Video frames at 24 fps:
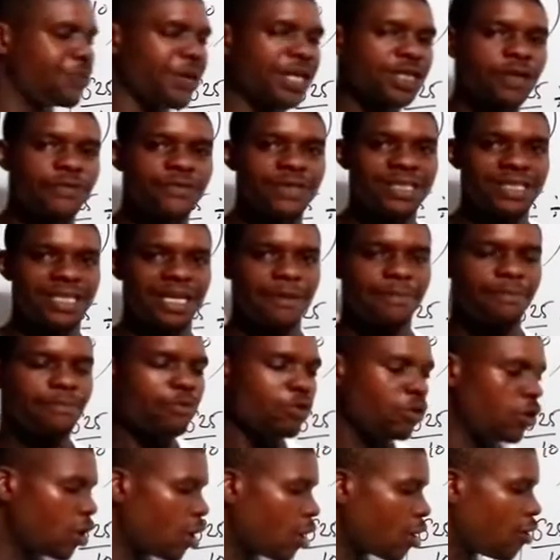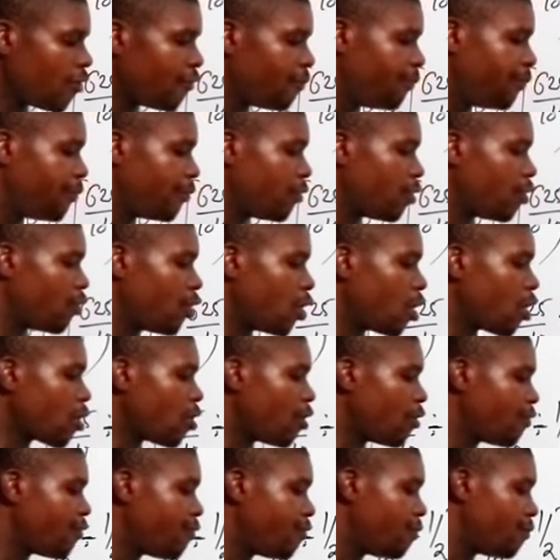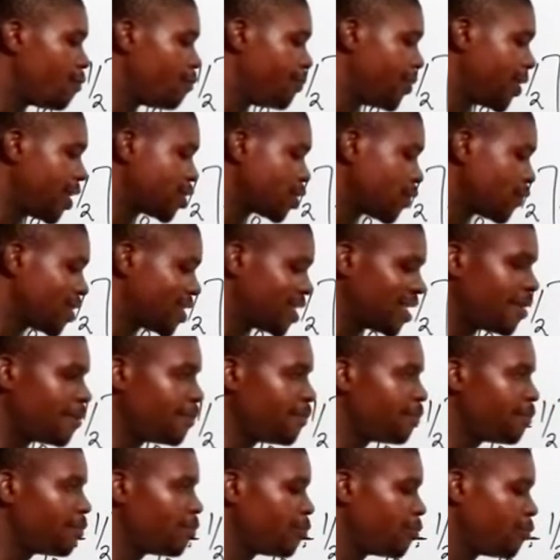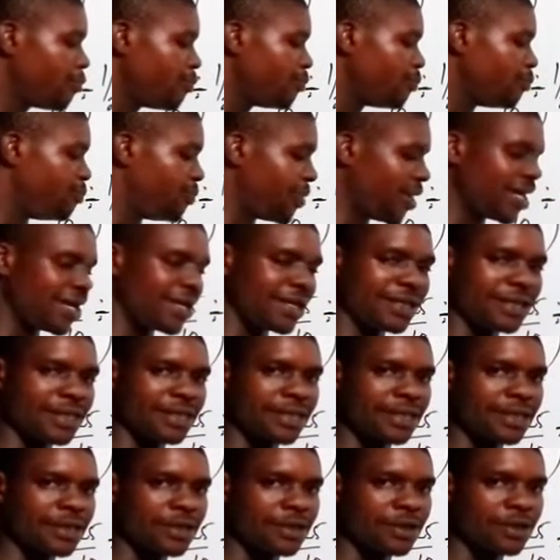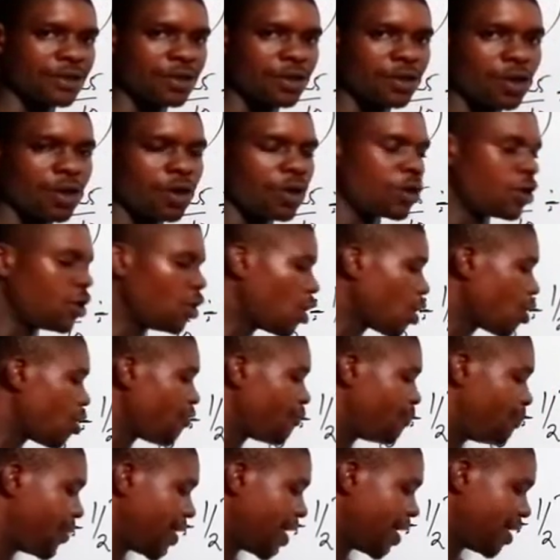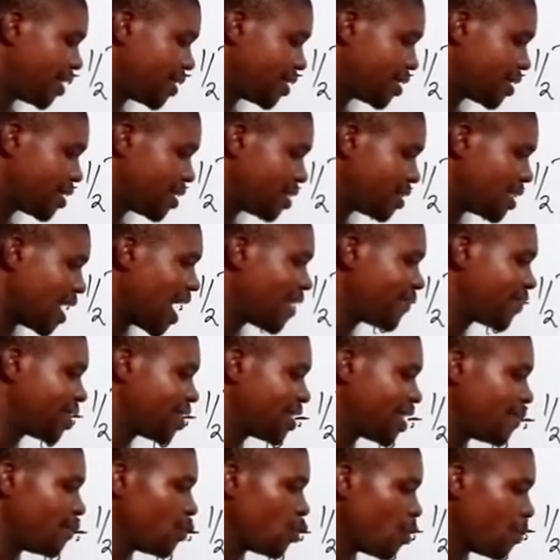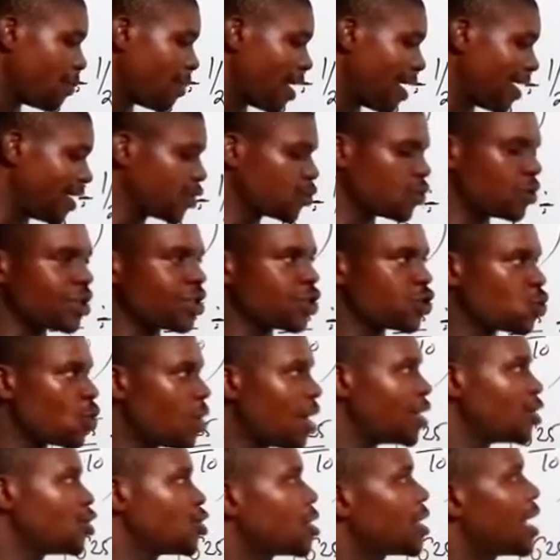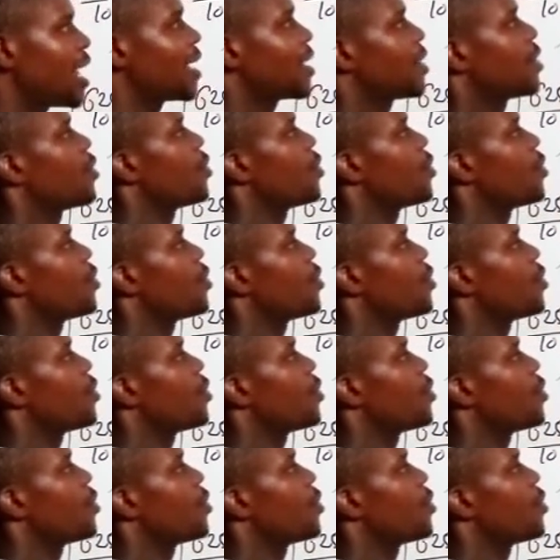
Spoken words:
base of the same base of the same base. Log of base that have the same number is what is 1. Just like